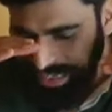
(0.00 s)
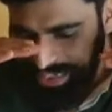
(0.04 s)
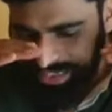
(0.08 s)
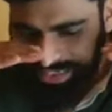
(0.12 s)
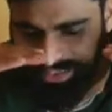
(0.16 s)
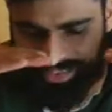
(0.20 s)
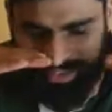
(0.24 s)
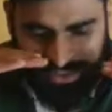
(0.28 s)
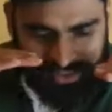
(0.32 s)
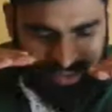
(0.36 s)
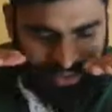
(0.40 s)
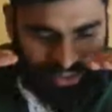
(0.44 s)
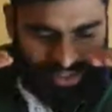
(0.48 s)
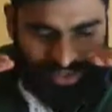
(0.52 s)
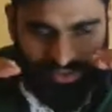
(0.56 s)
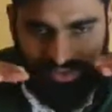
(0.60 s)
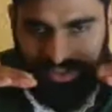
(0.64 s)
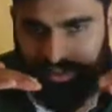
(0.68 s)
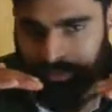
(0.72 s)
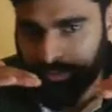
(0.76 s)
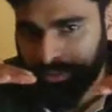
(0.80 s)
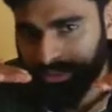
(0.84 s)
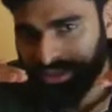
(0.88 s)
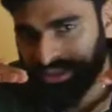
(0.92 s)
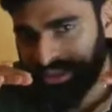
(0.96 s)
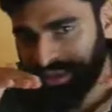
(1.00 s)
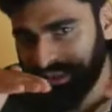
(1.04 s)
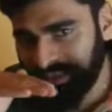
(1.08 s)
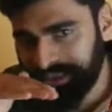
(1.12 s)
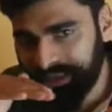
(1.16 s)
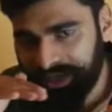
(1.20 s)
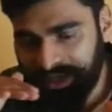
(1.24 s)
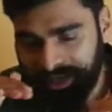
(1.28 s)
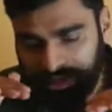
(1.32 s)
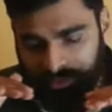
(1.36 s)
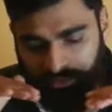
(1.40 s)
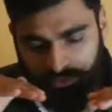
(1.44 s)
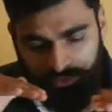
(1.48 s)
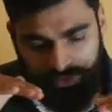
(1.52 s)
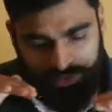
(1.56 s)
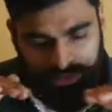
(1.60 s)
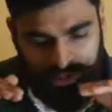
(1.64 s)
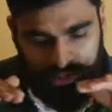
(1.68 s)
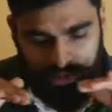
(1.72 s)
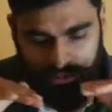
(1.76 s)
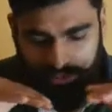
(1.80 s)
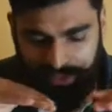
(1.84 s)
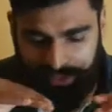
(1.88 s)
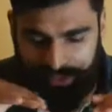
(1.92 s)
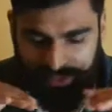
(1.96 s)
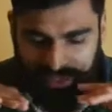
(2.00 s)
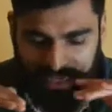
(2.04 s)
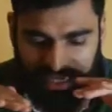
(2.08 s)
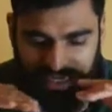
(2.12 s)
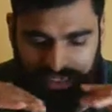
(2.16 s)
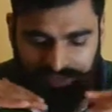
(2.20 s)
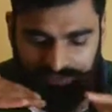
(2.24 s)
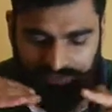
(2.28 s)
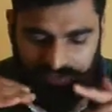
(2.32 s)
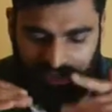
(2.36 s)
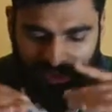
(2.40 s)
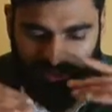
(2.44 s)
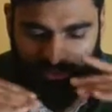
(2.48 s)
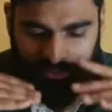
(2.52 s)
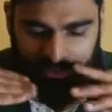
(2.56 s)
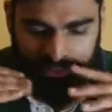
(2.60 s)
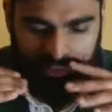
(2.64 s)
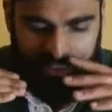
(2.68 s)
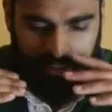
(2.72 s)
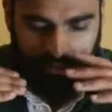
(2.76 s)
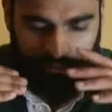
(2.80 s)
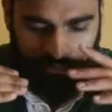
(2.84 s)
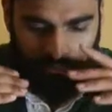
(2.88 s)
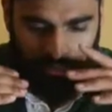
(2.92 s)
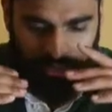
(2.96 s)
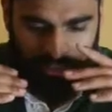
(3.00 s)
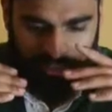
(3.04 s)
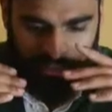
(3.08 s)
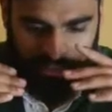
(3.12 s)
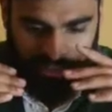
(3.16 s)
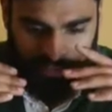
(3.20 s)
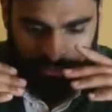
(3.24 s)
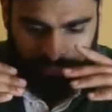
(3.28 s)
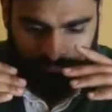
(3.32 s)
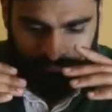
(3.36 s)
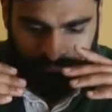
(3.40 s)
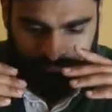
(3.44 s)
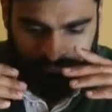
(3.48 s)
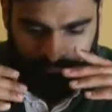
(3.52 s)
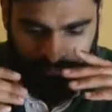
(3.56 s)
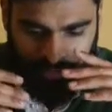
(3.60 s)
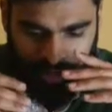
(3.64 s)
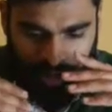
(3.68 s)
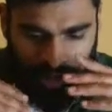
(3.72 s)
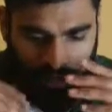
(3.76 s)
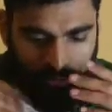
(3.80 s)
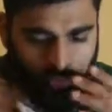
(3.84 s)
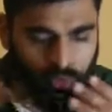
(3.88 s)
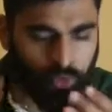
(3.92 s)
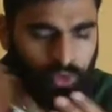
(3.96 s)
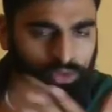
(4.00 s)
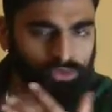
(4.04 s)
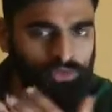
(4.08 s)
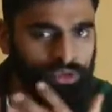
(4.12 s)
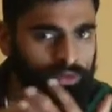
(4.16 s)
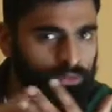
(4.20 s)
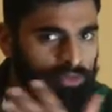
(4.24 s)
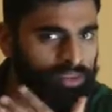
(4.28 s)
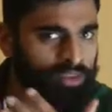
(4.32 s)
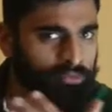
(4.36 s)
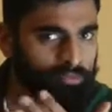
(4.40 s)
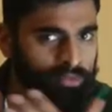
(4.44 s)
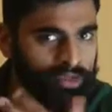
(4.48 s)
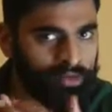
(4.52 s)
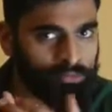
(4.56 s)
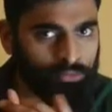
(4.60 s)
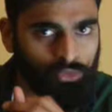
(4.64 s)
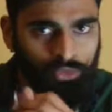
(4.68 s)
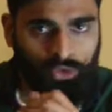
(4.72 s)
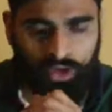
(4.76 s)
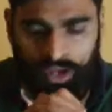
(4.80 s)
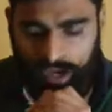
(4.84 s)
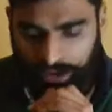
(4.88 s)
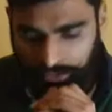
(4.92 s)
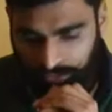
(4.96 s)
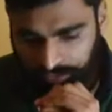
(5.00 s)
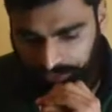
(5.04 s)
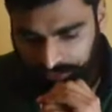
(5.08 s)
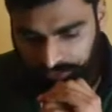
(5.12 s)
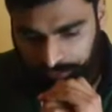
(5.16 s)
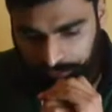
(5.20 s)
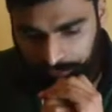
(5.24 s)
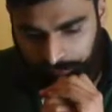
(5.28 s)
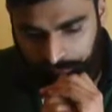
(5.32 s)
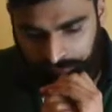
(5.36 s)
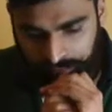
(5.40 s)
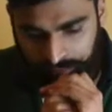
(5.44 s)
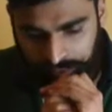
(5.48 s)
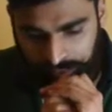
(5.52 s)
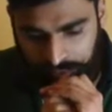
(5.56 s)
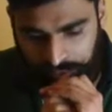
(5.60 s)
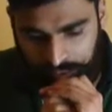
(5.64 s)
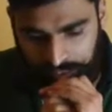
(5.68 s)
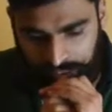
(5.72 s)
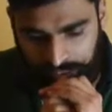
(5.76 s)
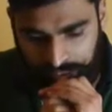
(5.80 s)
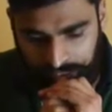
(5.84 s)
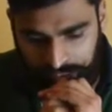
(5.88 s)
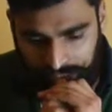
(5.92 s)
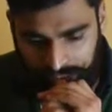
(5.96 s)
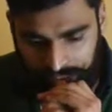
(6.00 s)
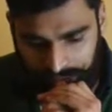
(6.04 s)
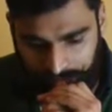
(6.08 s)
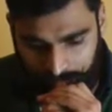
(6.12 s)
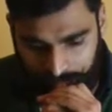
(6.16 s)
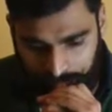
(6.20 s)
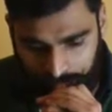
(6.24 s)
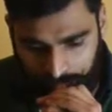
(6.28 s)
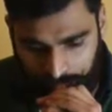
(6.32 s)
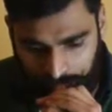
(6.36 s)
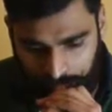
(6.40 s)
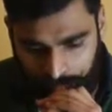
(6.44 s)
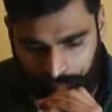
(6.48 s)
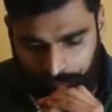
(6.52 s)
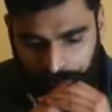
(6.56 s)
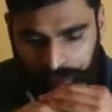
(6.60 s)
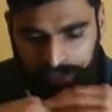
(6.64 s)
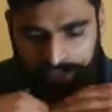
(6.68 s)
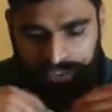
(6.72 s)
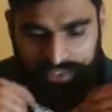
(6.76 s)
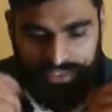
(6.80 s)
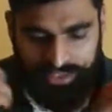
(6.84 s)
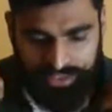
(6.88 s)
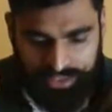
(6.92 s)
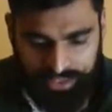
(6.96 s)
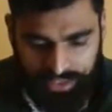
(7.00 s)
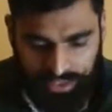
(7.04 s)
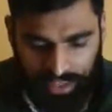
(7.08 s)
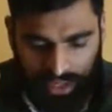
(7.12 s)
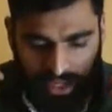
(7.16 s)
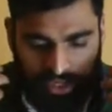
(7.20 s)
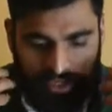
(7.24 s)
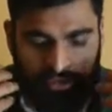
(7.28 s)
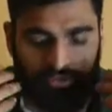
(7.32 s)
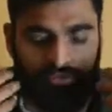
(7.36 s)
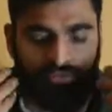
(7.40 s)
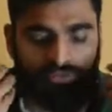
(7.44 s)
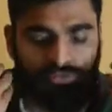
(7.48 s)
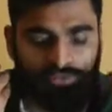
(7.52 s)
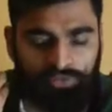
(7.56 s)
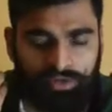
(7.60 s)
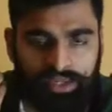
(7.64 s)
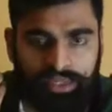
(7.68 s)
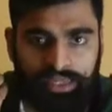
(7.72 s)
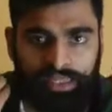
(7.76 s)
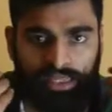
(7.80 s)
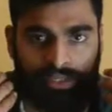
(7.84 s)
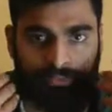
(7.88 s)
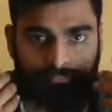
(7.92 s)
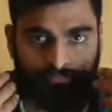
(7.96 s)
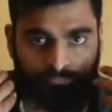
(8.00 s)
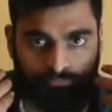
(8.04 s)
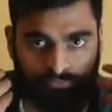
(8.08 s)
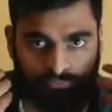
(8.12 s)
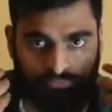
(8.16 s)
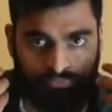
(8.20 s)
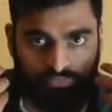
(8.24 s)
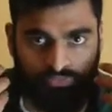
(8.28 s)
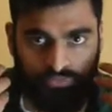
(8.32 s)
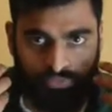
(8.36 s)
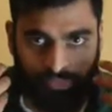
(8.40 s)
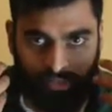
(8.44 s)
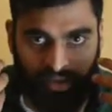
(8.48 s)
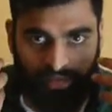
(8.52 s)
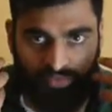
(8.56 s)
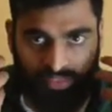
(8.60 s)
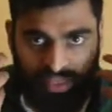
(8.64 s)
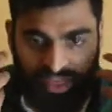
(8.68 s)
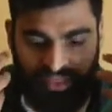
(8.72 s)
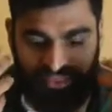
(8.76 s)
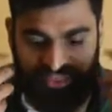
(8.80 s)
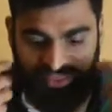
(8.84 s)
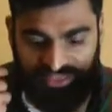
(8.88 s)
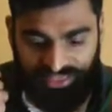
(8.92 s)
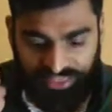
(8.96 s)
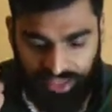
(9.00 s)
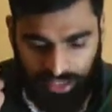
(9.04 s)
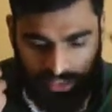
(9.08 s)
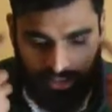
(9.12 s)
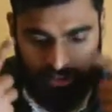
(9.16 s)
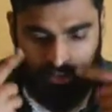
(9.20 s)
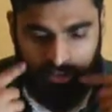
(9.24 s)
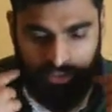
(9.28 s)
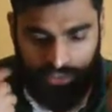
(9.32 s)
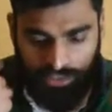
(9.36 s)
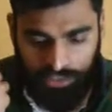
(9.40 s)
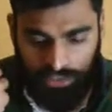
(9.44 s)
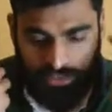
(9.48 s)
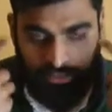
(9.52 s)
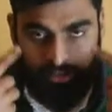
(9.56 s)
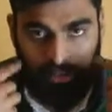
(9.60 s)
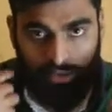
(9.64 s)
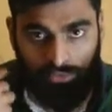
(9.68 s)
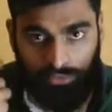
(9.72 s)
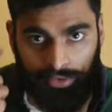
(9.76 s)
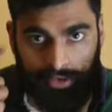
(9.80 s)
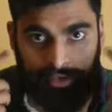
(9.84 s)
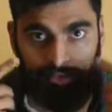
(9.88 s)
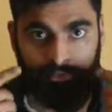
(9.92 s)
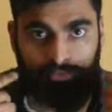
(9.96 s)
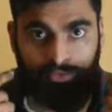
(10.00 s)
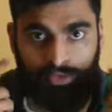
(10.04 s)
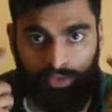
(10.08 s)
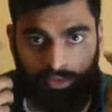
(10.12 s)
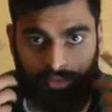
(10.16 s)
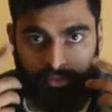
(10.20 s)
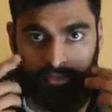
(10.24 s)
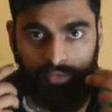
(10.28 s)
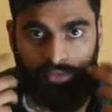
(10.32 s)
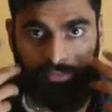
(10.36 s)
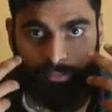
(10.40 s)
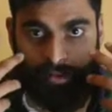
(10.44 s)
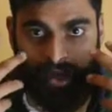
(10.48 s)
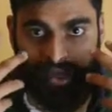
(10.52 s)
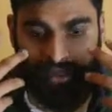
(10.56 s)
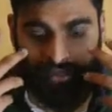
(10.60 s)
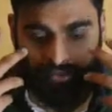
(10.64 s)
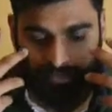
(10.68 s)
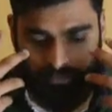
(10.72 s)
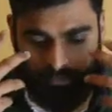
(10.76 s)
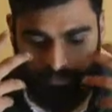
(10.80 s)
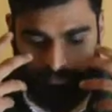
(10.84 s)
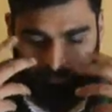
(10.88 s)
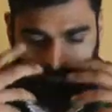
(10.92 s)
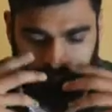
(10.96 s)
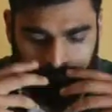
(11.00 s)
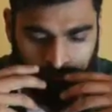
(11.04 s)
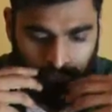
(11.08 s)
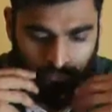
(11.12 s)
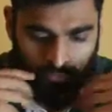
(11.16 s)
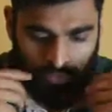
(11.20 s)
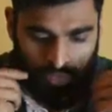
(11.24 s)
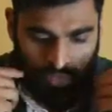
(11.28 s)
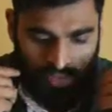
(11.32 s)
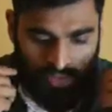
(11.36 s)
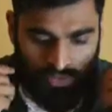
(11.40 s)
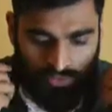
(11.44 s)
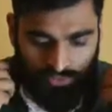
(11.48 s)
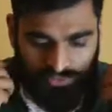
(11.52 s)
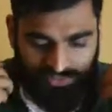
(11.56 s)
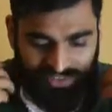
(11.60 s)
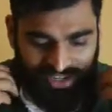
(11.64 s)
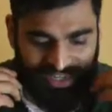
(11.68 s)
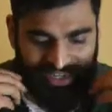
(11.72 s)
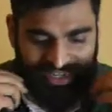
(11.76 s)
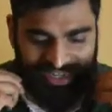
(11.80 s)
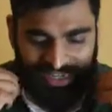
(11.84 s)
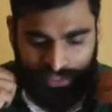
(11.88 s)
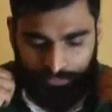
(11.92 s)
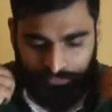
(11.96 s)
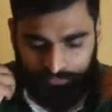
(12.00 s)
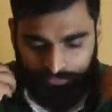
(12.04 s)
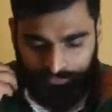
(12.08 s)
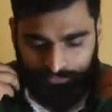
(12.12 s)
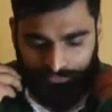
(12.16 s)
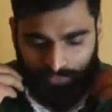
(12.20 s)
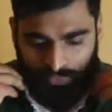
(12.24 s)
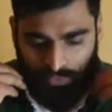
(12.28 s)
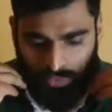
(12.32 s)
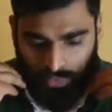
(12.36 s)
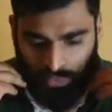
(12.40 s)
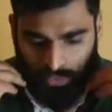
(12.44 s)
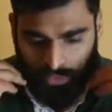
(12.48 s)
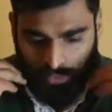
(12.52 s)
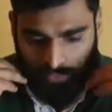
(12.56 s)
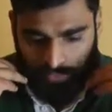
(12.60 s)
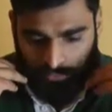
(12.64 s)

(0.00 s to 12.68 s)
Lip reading: 80 to 90% there, I would say around the 85% range. I want it with a bit more character. But it's there. You're feeling that thickness around the palate. You're feeling